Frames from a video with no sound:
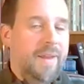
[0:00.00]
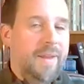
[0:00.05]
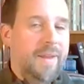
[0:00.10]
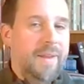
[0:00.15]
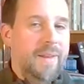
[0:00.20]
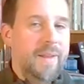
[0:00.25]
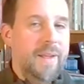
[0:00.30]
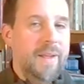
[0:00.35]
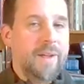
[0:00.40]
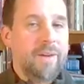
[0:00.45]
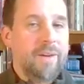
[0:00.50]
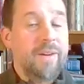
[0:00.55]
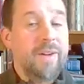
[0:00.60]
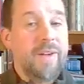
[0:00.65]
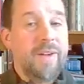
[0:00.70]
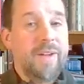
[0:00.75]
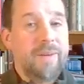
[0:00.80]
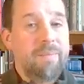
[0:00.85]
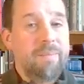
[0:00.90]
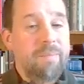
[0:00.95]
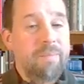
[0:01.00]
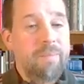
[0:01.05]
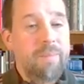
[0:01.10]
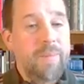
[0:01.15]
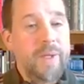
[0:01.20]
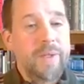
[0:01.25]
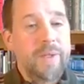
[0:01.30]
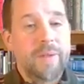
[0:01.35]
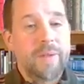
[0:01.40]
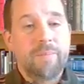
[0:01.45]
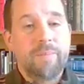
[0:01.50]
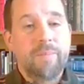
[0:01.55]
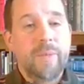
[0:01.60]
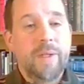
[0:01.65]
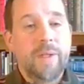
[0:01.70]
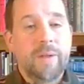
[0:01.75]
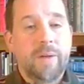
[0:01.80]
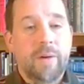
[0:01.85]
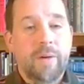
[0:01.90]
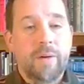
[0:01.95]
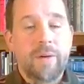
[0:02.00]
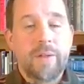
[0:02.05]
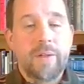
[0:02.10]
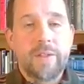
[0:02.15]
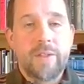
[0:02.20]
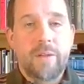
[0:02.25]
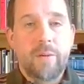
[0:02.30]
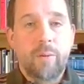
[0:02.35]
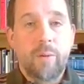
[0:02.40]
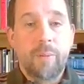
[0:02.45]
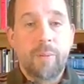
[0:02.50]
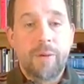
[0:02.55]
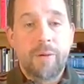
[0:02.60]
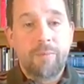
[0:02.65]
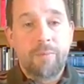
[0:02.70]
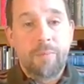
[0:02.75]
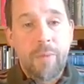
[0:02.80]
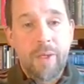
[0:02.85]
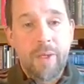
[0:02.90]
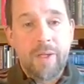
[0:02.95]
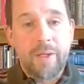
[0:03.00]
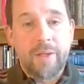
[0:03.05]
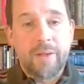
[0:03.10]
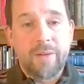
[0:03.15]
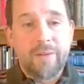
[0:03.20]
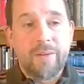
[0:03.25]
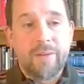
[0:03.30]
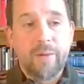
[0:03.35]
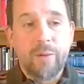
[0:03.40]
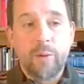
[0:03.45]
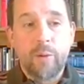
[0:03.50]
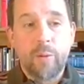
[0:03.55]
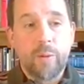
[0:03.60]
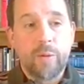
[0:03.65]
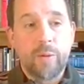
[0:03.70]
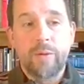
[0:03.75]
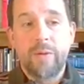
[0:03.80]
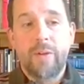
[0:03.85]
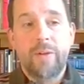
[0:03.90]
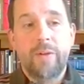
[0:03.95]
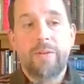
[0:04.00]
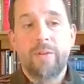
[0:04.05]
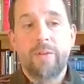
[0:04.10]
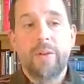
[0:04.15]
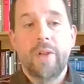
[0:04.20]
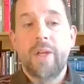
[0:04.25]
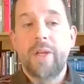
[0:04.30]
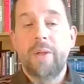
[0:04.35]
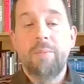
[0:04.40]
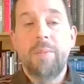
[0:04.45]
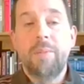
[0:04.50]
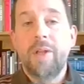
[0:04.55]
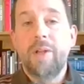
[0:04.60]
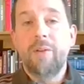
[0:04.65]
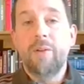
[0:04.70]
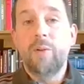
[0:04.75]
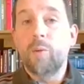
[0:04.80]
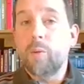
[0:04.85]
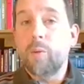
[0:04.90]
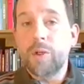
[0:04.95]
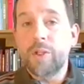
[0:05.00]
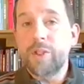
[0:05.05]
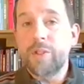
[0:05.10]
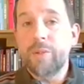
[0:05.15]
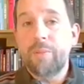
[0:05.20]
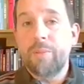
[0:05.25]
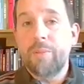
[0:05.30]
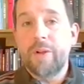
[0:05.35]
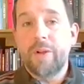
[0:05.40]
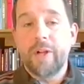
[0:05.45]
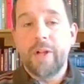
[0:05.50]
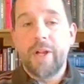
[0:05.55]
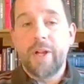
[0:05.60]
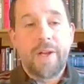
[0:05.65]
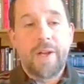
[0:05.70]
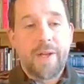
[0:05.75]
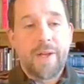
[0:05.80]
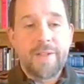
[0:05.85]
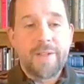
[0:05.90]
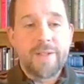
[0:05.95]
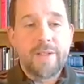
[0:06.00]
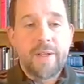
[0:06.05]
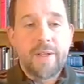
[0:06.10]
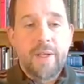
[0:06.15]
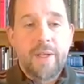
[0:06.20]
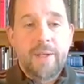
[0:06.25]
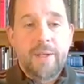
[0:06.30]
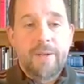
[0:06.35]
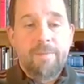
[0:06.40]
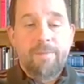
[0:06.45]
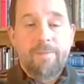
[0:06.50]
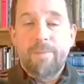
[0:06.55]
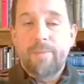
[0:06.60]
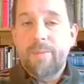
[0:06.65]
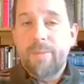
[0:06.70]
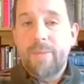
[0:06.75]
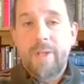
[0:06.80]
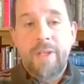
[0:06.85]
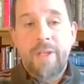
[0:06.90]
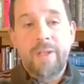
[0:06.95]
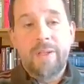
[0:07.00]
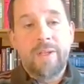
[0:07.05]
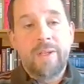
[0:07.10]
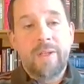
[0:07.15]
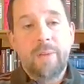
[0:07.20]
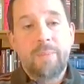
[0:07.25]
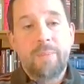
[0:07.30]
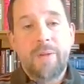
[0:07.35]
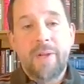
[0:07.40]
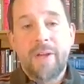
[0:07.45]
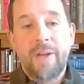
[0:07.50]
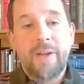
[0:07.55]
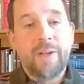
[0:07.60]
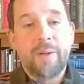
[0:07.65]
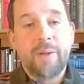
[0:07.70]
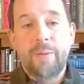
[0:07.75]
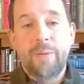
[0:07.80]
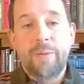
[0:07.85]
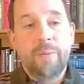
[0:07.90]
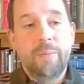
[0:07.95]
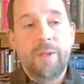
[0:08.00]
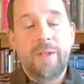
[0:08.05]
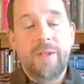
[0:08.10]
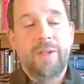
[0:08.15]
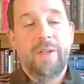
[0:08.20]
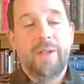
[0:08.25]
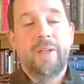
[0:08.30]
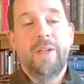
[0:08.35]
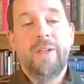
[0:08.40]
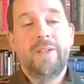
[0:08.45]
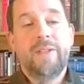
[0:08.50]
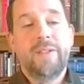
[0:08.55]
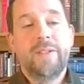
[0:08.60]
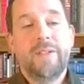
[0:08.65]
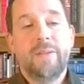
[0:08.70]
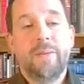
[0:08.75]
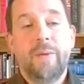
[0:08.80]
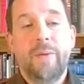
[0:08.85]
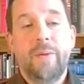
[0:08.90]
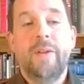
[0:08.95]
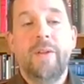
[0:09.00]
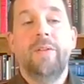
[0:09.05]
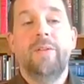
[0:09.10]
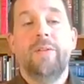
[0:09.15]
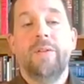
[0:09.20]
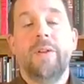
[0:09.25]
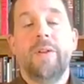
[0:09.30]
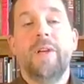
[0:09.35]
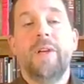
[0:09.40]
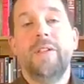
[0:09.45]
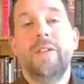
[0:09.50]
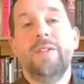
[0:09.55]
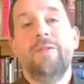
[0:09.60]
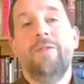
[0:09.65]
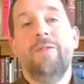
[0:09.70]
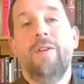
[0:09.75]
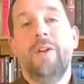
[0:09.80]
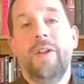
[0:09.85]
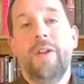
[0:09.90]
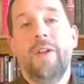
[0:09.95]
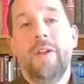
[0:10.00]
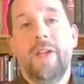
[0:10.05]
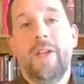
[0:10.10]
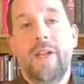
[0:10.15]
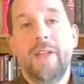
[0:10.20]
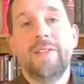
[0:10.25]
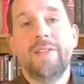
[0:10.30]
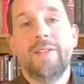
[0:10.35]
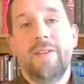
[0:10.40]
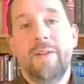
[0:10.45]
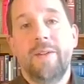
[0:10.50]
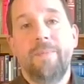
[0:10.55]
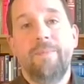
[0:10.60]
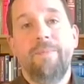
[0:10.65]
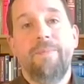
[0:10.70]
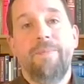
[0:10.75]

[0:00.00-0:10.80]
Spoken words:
Later on, Balaam encouraged the women of Midian to lure the Israelite men to worship their gods. He ended up dying with the Midianites when the Israelites fought against them.